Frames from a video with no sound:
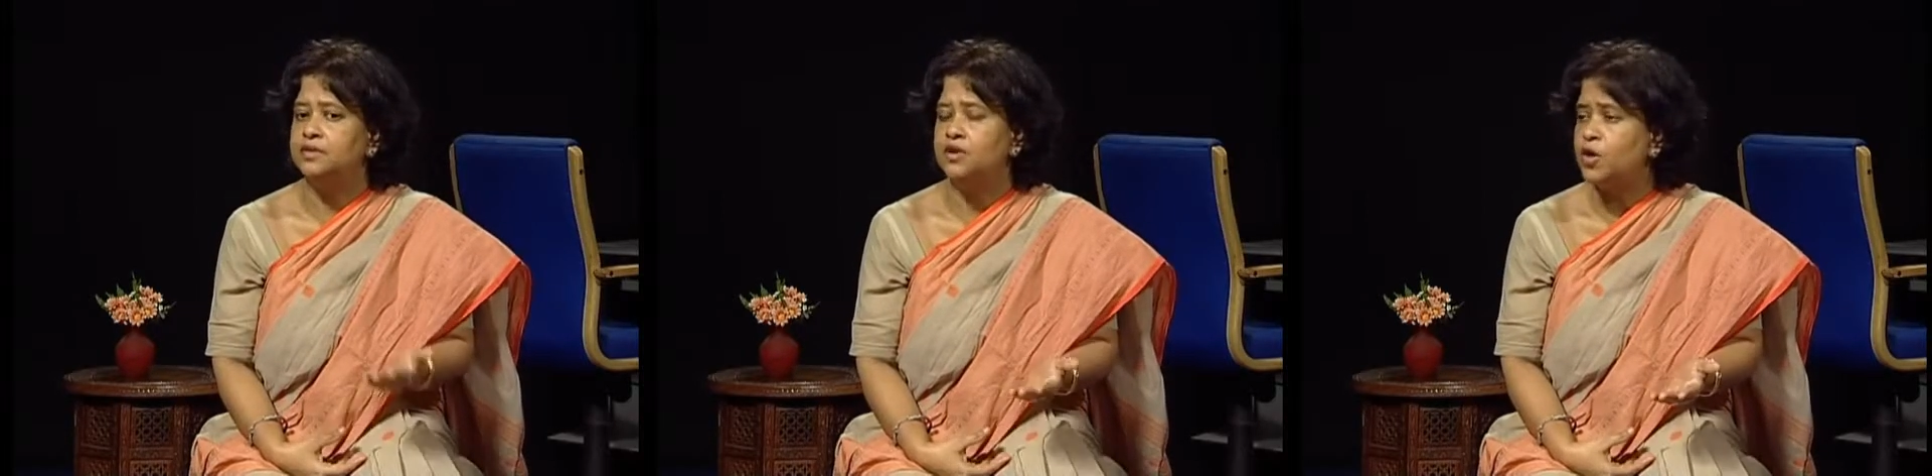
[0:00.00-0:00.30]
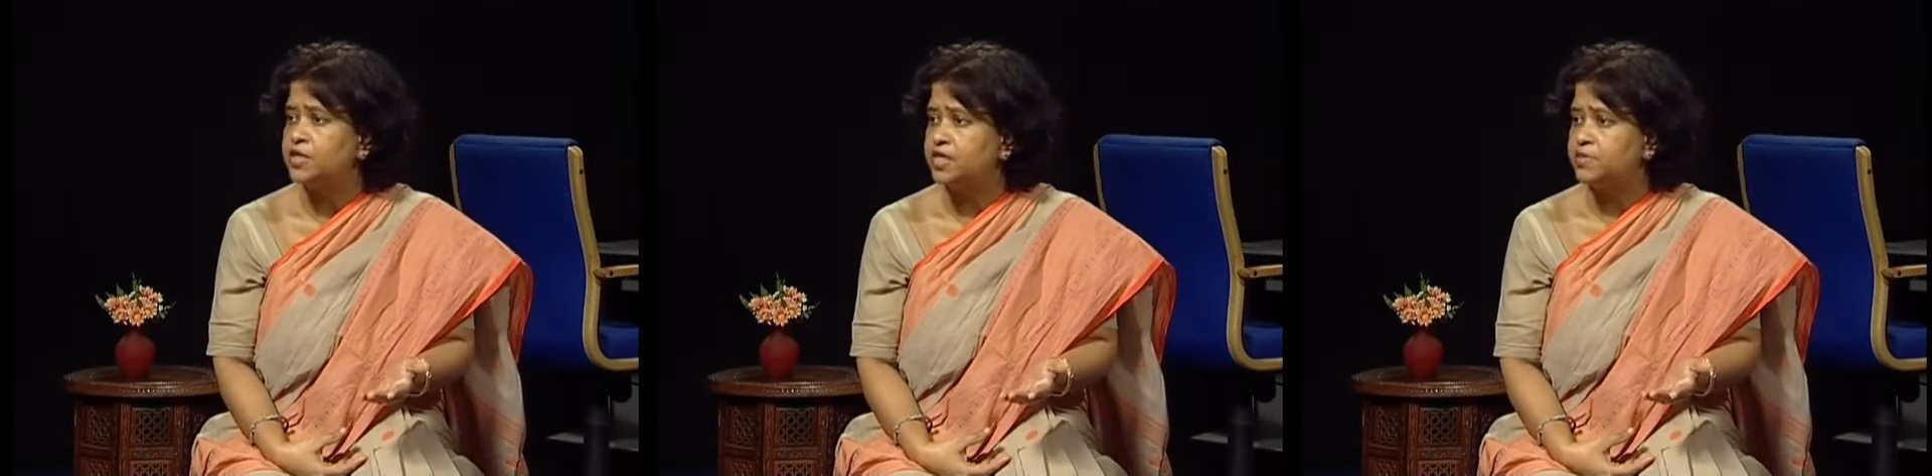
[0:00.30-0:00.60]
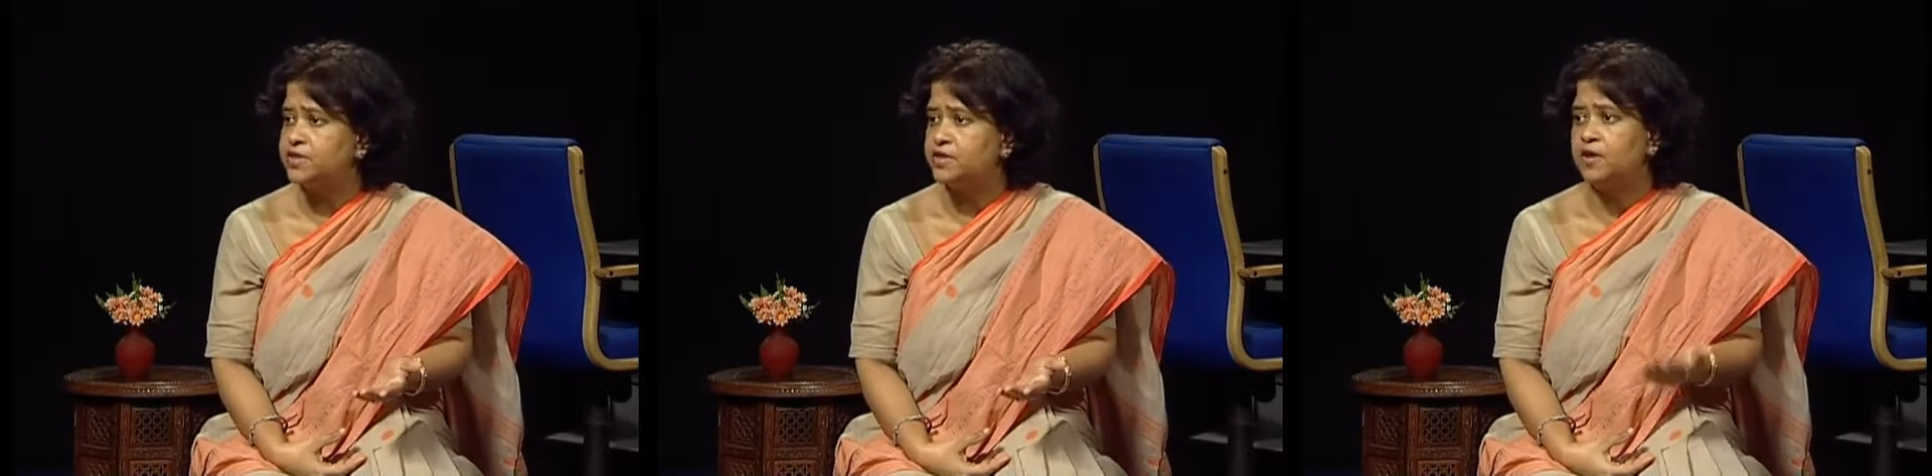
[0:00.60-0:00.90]

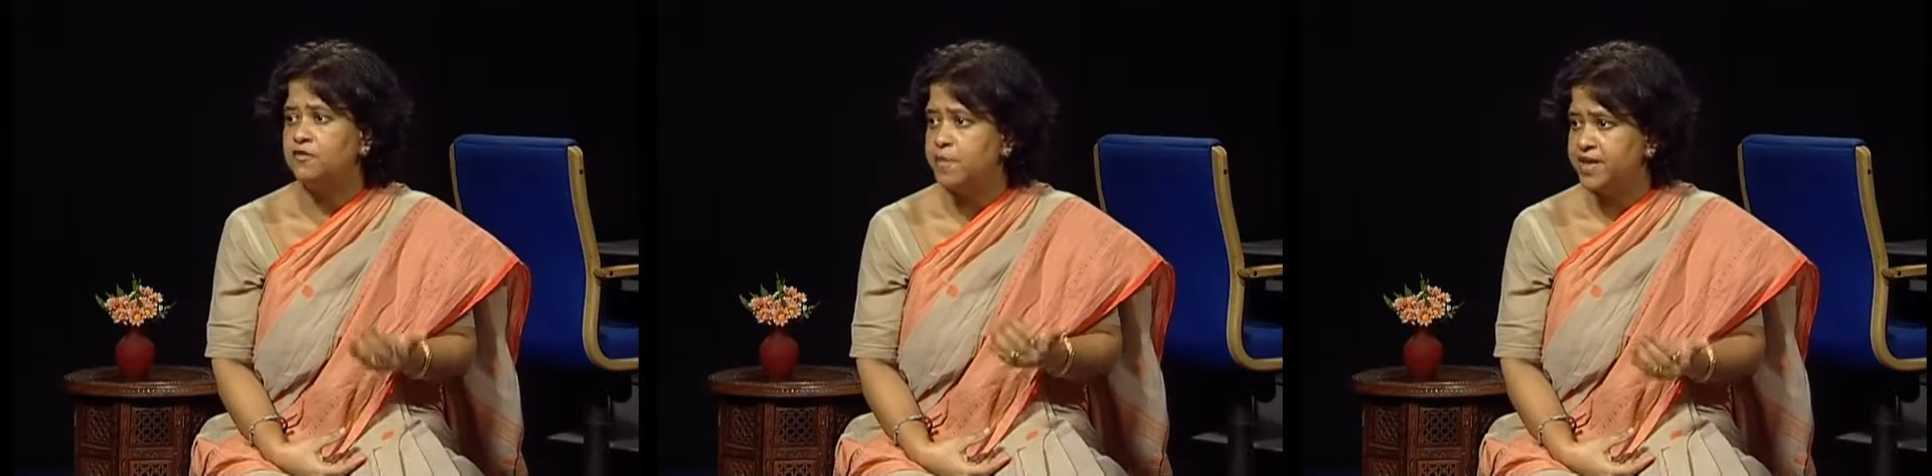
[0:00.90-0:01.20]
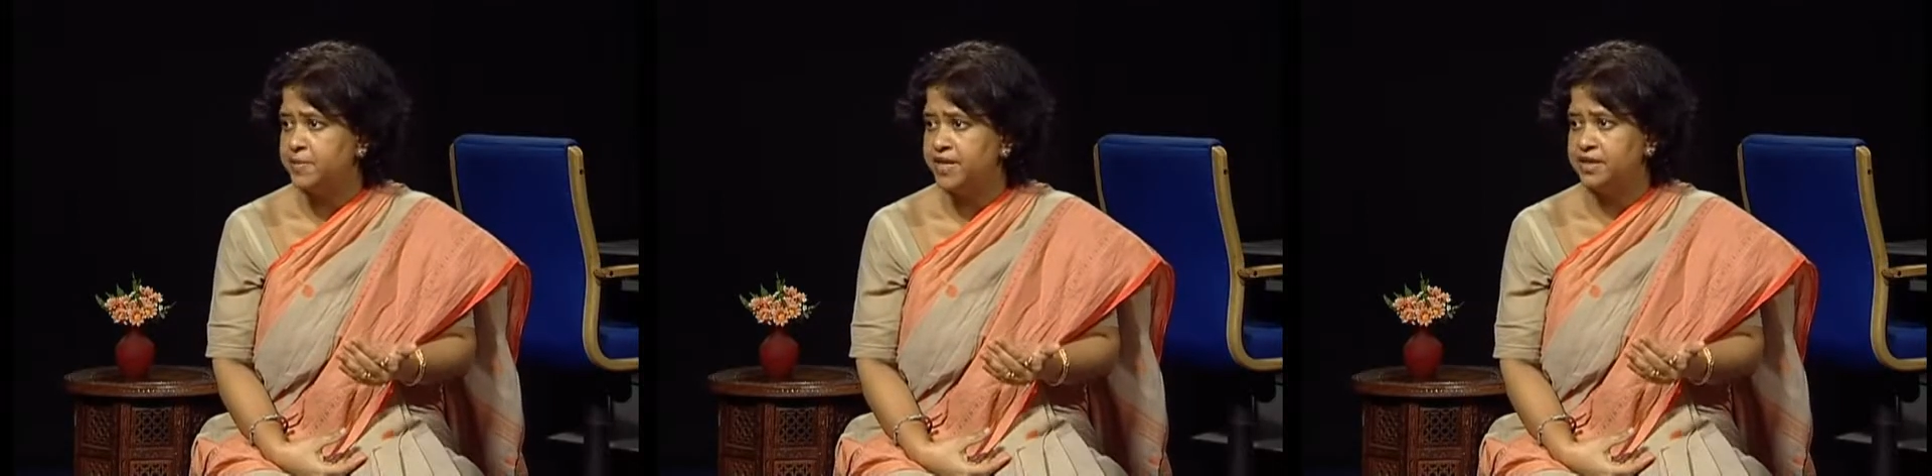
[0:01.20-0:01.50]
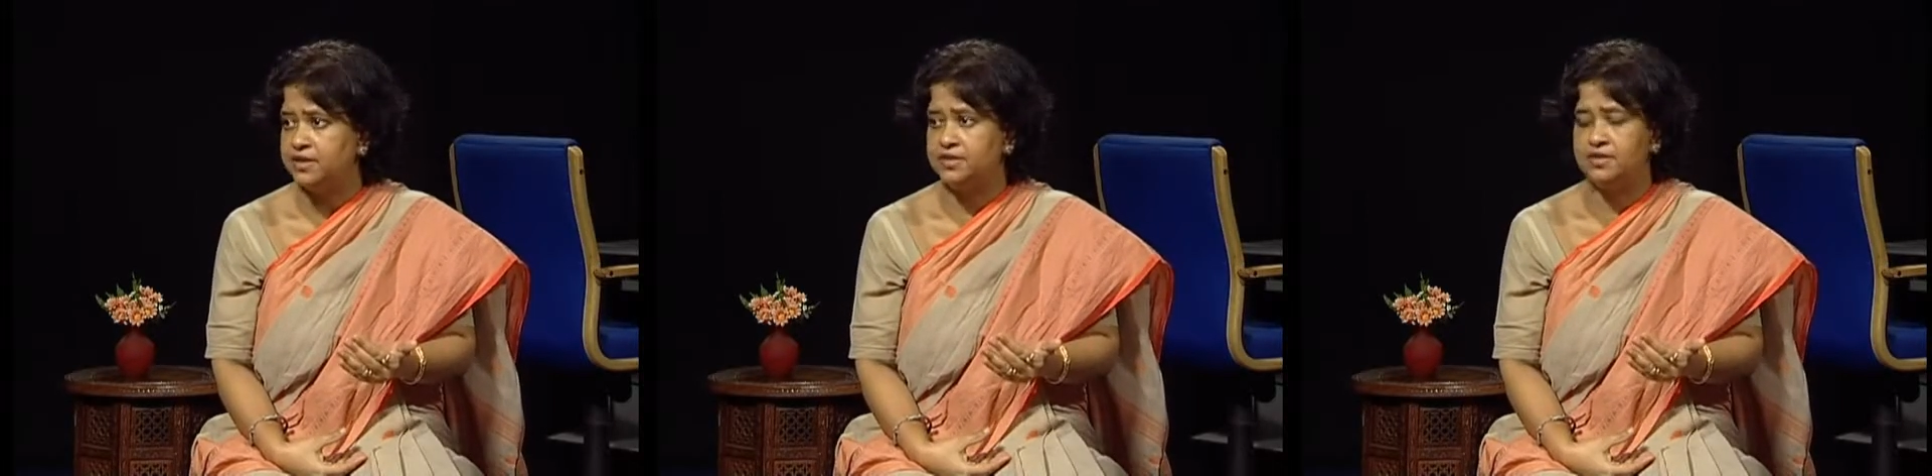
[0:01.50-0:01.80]
concepts of
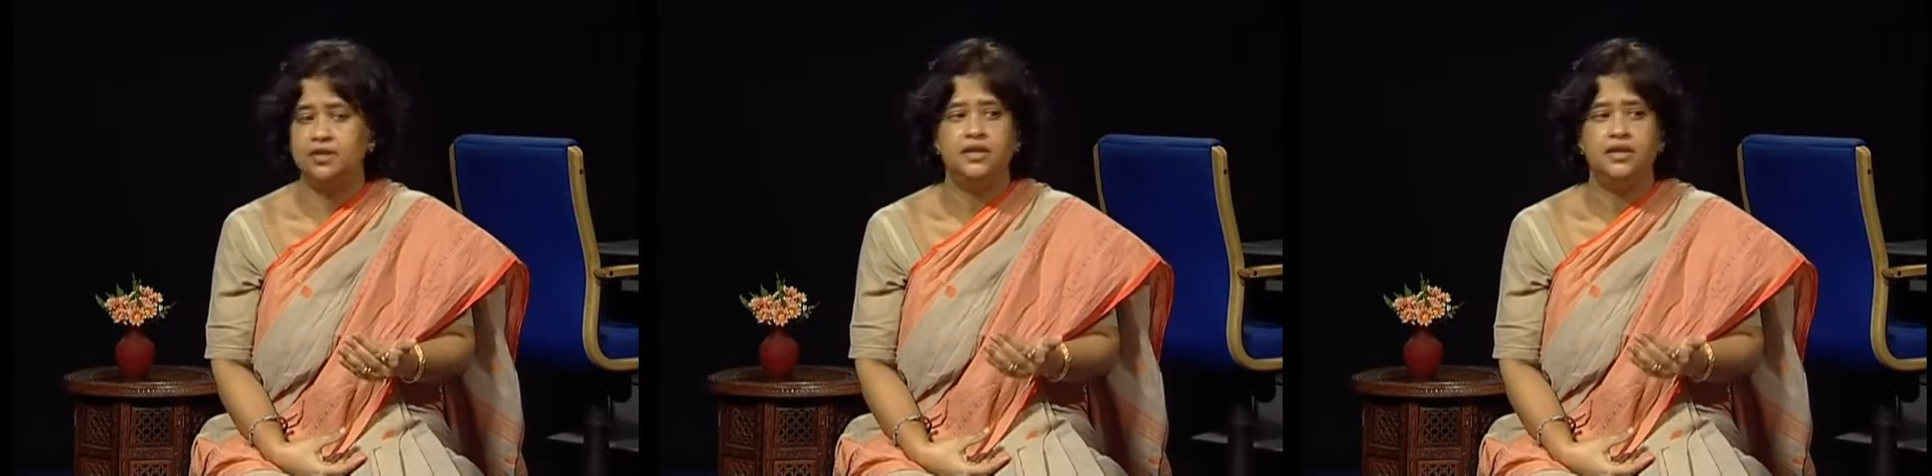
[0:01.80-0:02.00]
mathematics.